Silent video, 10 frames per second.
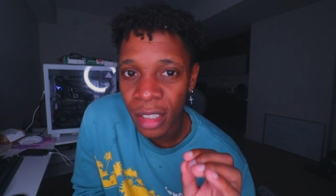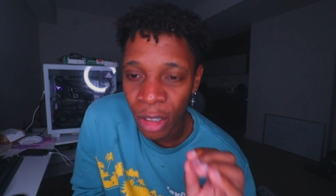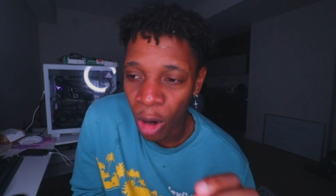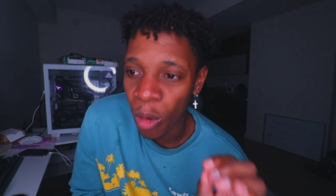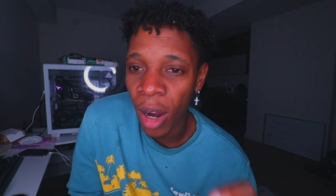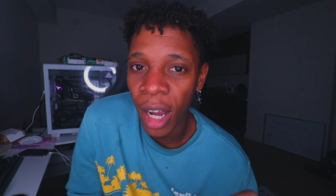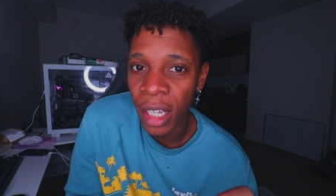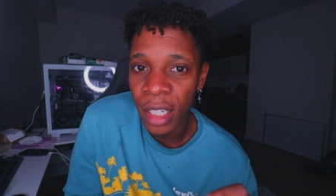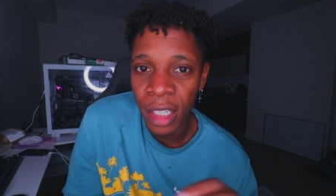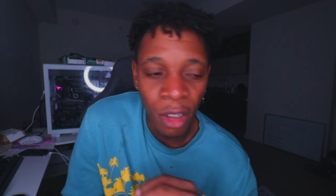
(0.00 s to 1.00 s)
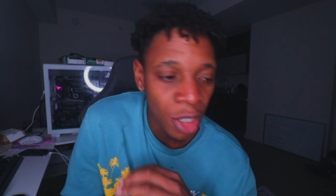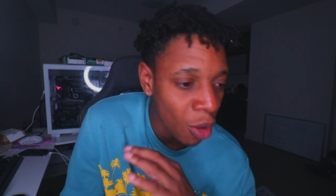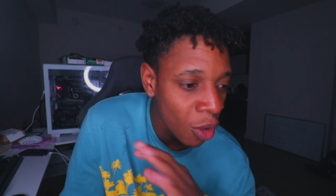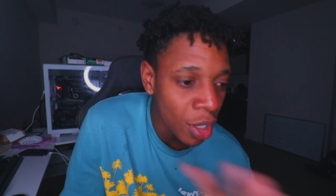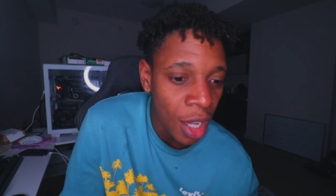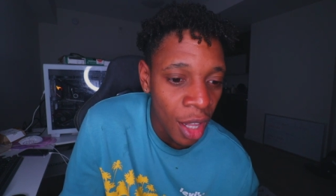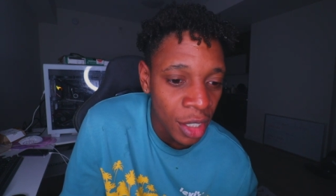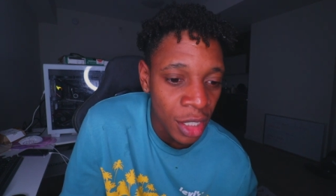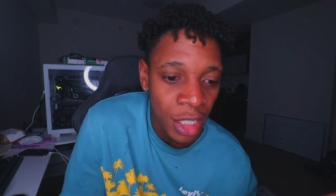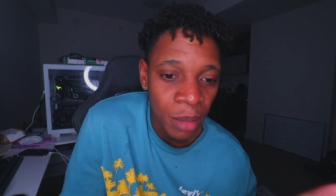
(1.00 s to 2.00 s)
know why. You know, don't go to
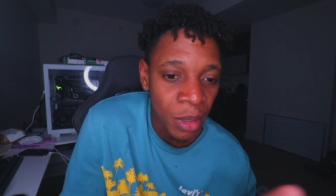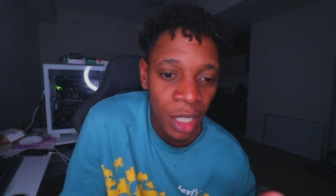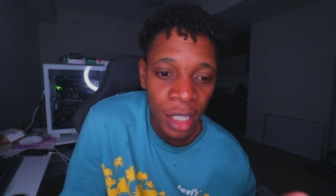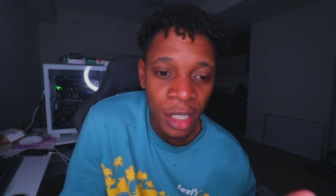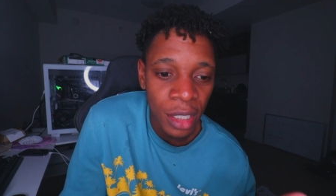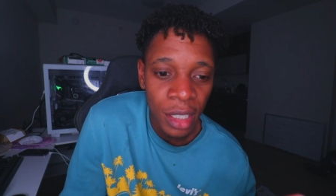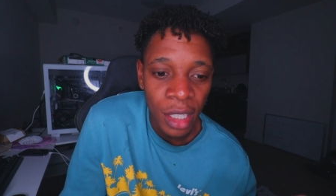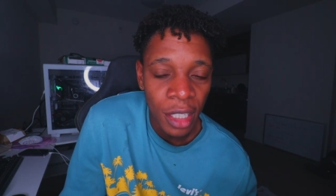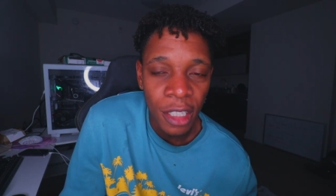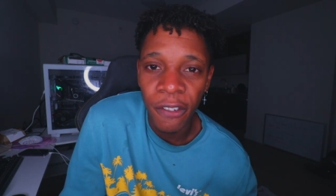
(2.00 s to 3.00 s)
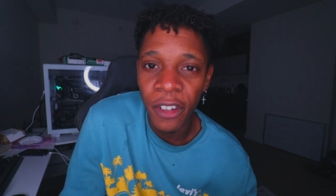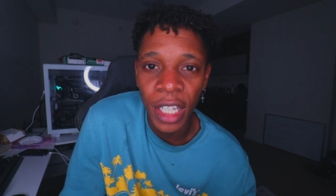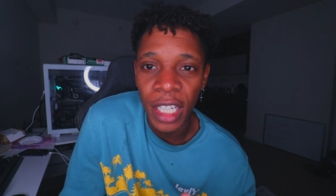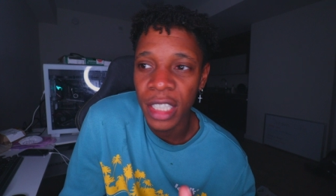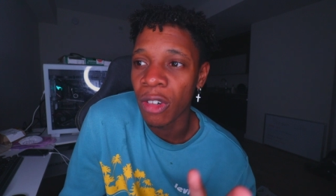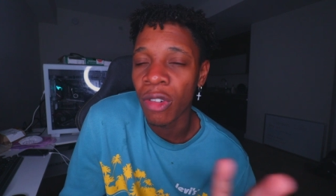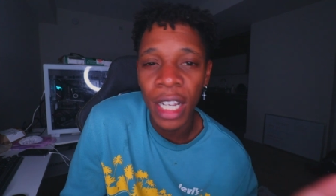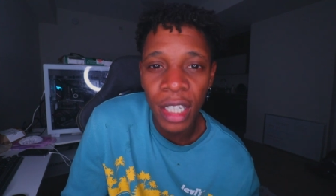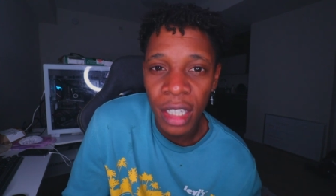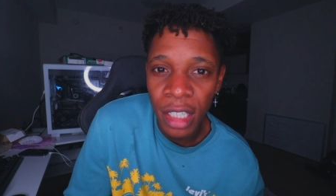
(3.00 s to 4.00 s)
college just because you feel like it's the
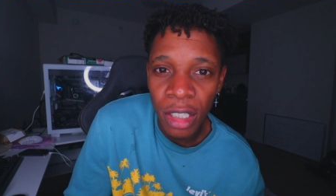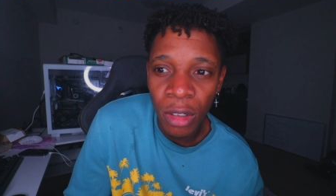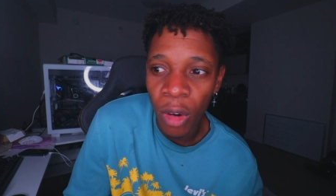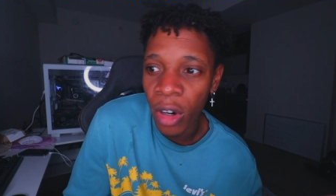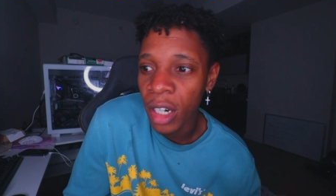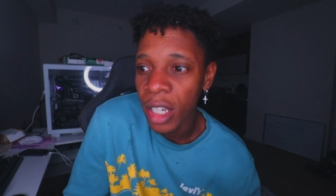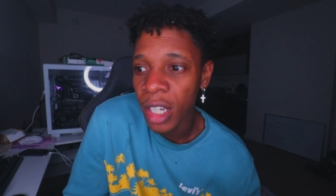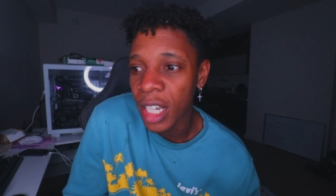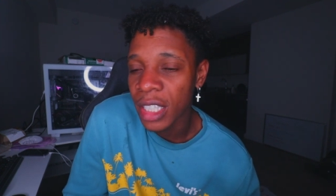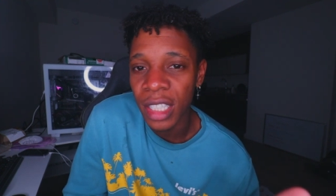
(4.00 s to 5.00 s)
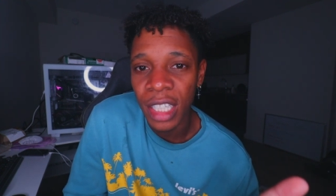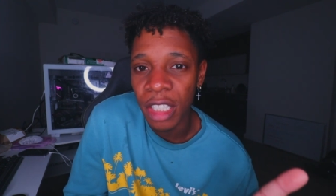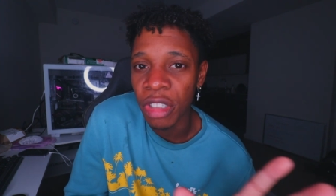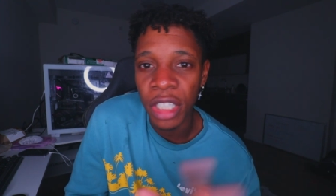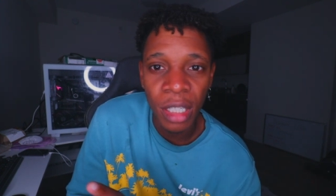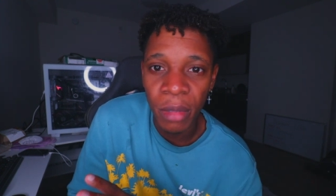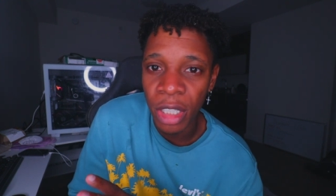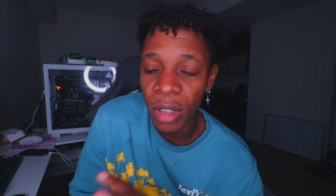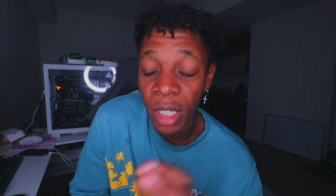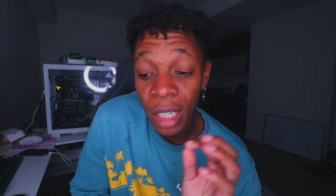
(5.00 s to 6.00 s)
right thing to do or it's the thing you should be
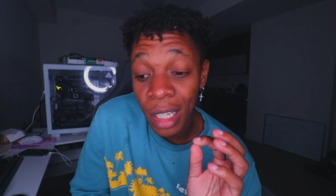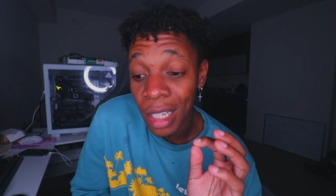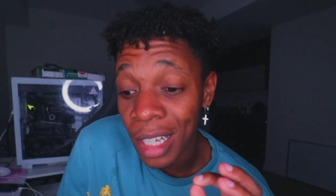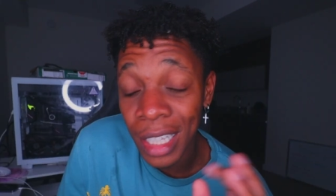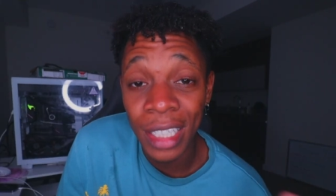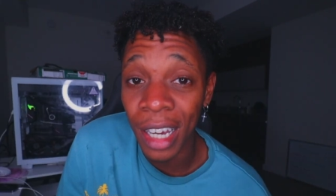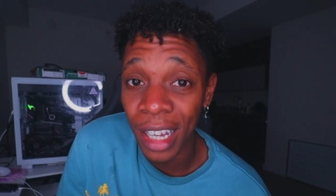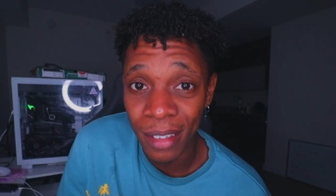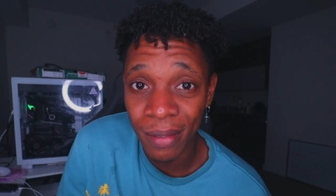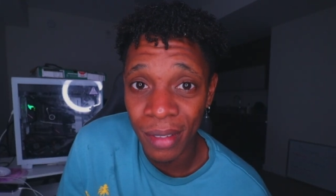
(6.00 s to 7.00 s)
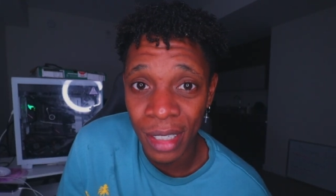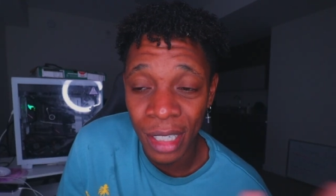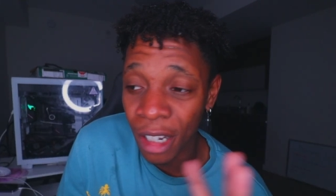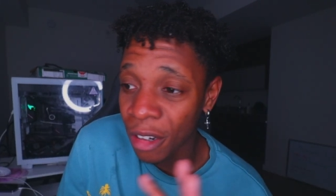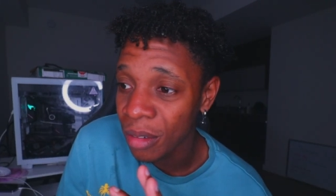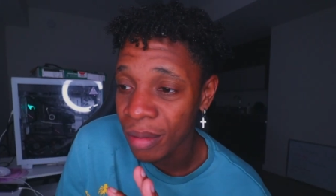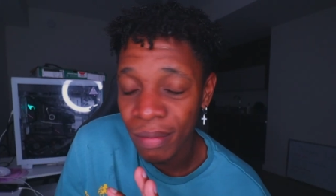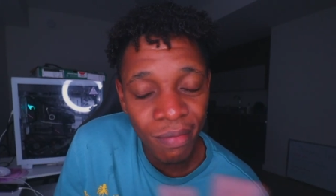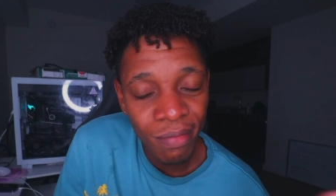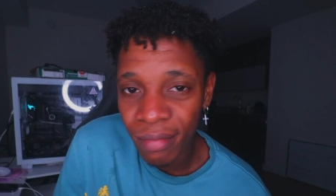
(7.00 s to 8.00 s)
doing. It's not. You know,
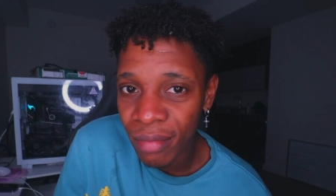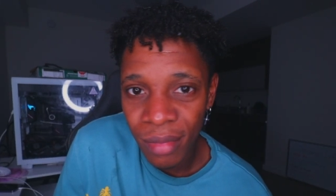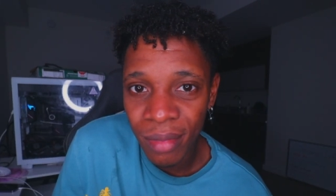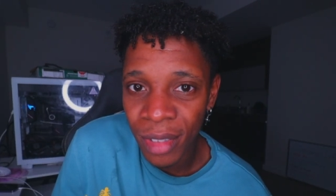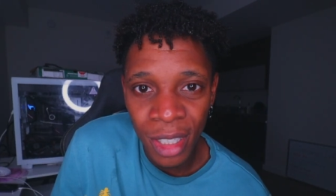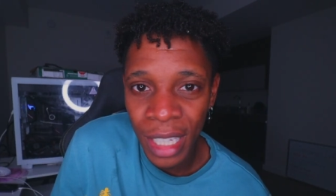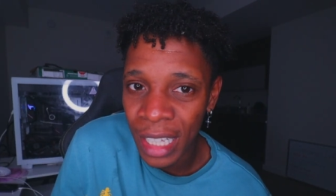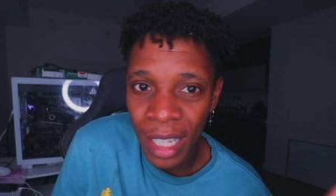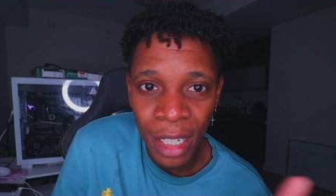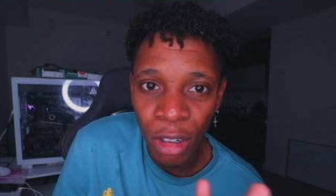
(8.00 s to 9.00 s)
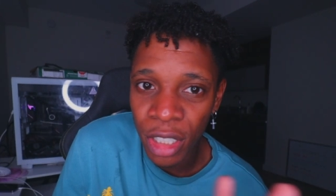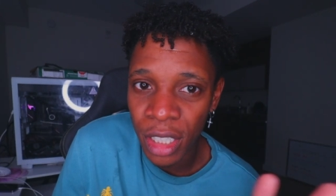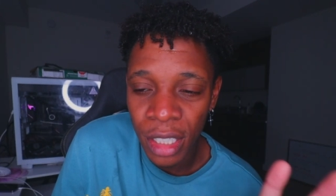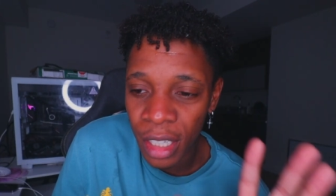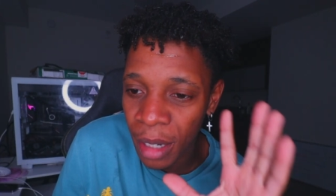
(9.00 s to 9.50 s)
get that notion,